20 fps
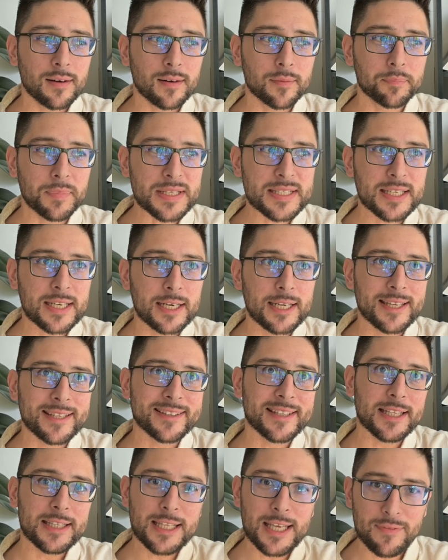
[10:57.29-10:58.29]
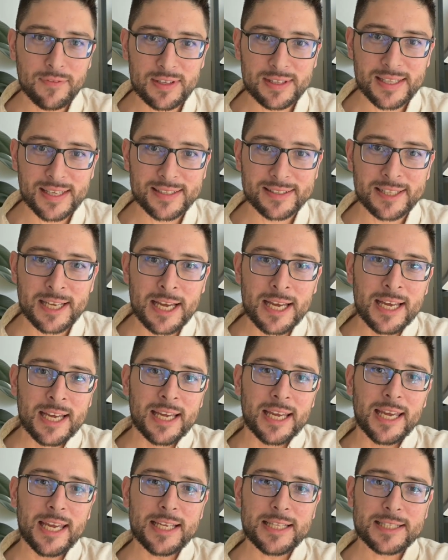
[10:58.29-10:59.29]
basically the dividend
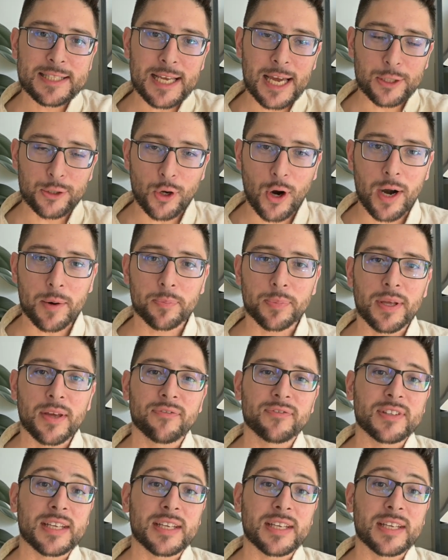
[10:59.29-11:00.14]
inside your RPF